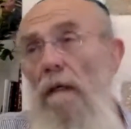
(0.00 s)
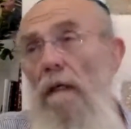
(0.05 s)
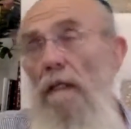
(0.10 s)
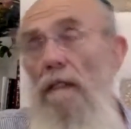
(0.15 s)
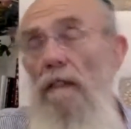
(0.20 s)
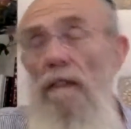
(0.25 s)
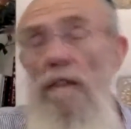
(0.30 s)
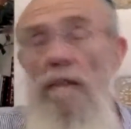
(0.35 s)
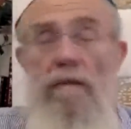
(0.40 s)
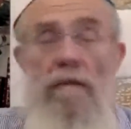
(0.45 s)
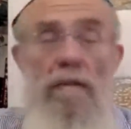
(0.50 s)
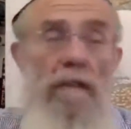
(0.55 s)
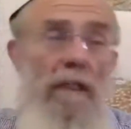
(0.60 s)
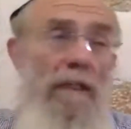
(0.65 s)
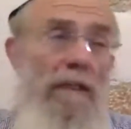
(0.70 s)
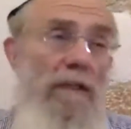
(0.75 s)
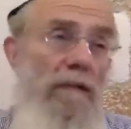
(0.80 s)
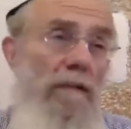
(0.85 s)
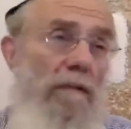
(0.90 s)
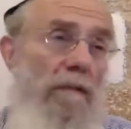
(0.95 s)
just looks
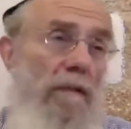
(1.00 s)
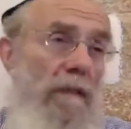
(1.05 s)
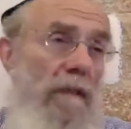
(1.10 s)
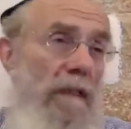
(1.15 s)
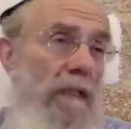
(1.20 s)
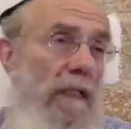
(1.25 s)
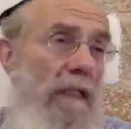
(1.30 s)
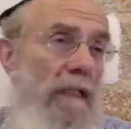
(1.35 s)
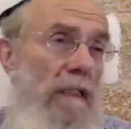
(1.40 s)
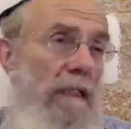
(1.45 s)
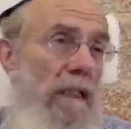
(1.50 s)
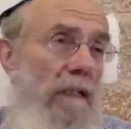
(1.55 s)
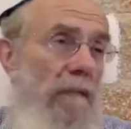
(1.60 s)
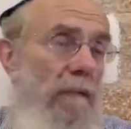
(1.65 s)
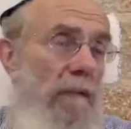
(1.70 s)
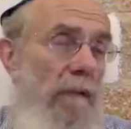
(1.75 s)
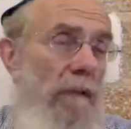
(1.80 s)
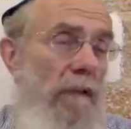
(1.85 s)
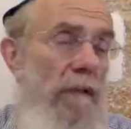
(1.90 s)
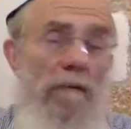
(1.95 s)
at you and says, like,
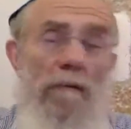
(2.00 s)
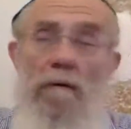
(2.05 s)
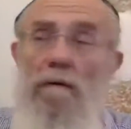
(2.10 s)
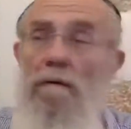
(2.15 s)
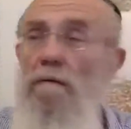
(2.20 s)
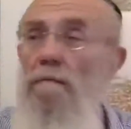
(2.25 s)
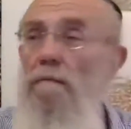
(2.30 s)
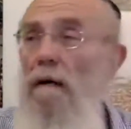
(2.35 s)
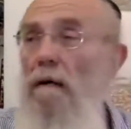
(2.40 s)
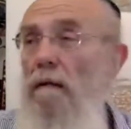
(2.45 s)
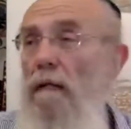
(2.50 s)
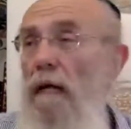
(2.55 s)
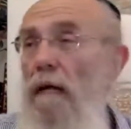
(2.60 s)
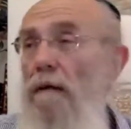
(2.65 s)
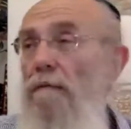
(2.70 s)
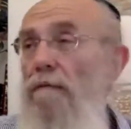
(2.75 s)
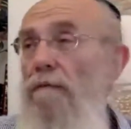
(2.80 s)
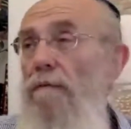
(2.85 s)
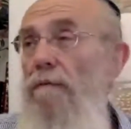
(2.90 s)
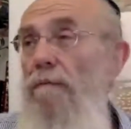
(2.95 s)
what do you know about
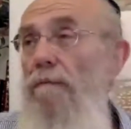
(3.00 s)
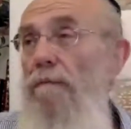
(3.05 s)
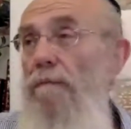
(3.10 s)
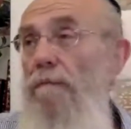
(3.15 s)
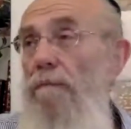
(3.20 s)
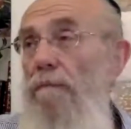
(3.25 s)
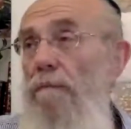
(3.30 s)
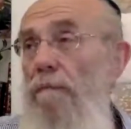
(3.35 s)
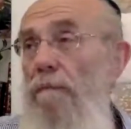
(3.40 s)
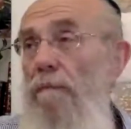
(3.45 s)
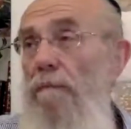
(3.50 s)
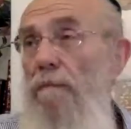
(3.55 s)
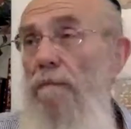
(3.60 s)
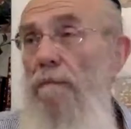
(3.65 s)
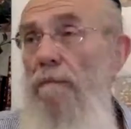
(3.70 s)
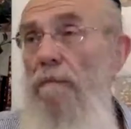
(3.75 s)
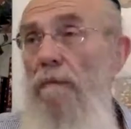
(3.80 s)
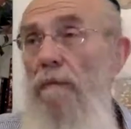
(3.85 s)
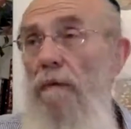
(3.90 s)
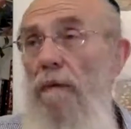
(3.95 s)
life?
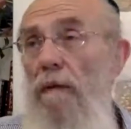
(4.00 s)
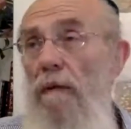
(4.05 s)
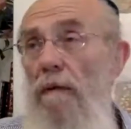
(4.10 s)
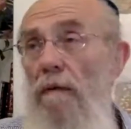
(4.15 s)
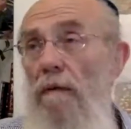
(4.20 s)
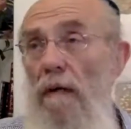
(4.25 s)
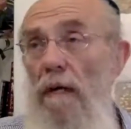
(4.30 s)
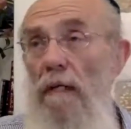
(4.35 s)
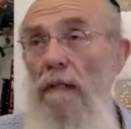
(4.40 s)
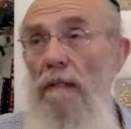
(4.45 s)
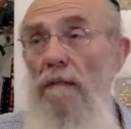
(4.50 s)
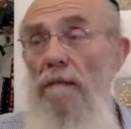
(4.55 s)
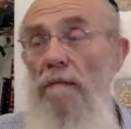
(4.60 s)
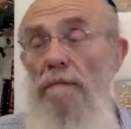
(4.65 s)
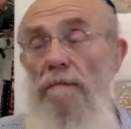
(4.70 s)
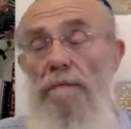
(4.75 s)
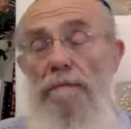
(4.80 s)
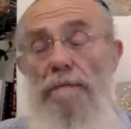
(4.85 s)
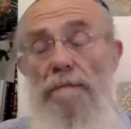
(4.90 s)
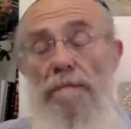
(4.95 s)
Right?
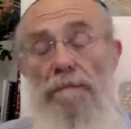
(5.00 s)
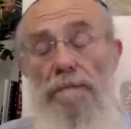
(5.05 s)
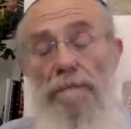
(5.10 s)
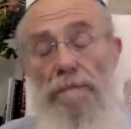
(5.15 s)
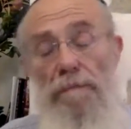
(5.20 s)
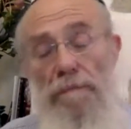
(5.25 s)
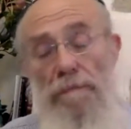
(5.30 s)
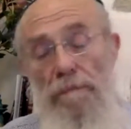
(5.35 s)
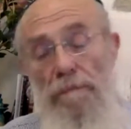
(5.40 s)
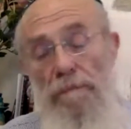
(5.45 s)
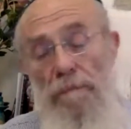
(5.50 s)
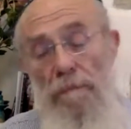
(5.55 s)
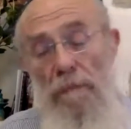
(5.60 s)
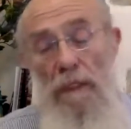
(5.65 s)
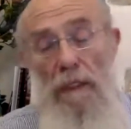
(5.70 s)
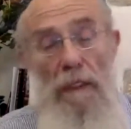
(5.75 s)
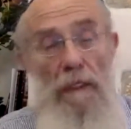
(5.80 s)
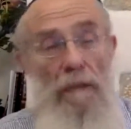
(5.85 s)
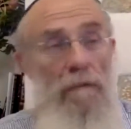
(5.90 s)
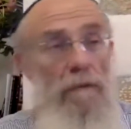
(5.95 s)

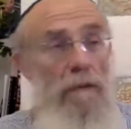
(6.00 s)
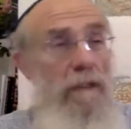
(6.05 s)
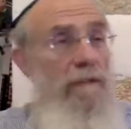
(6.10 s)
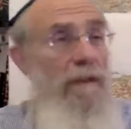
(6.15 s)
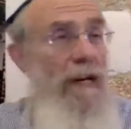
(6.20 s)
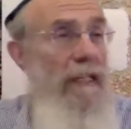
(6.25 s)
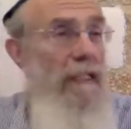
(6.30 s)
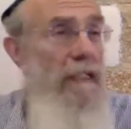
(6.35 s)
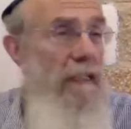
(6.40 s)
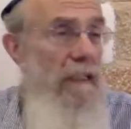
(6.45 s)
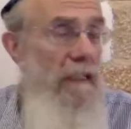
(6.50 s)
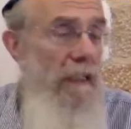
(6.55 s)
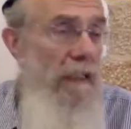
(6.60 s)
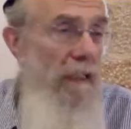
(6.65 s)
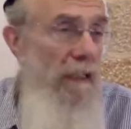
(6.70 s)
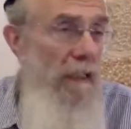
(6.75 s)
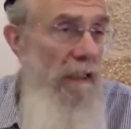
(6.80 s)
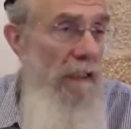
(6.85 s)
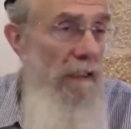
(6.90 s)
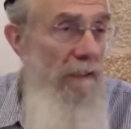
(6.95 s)
This weiß
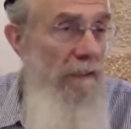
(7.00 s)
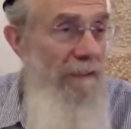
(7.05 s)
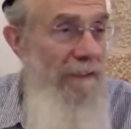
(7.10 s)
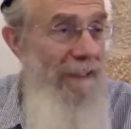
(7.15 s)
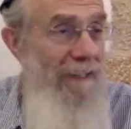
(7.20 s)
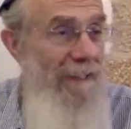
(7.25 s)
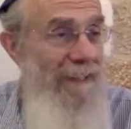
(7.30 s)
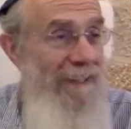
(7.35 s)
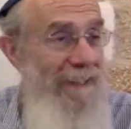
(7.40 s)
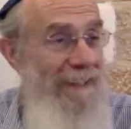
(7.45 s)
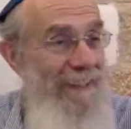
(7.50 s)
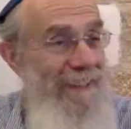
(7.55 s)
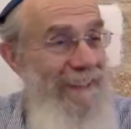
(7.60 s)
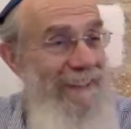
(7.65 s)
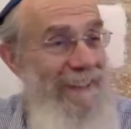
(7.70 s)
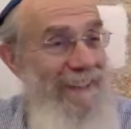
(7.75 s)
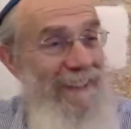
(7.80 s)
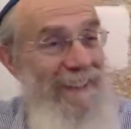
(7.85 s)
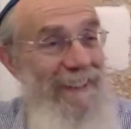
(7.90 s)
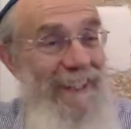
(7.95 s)
D.
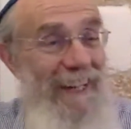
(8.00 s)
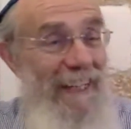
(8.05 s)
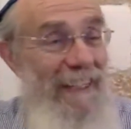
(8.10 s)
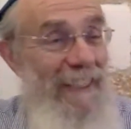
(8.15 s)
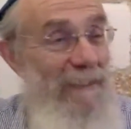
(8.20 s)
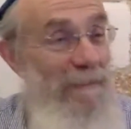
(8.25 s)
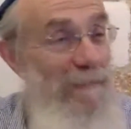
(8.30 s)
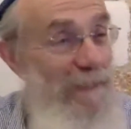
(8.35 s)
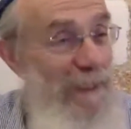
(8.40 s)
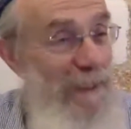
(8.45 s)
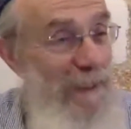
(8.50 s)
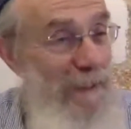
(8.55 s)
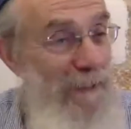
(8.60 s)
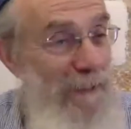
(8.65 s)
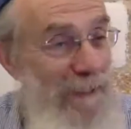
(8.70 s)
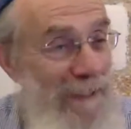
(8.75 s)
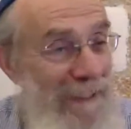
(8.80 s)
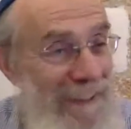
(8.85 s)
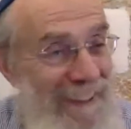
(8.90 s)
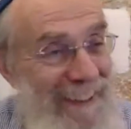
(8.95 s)

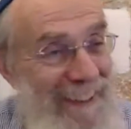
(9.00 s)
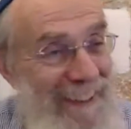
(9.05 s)
Geistmuseum.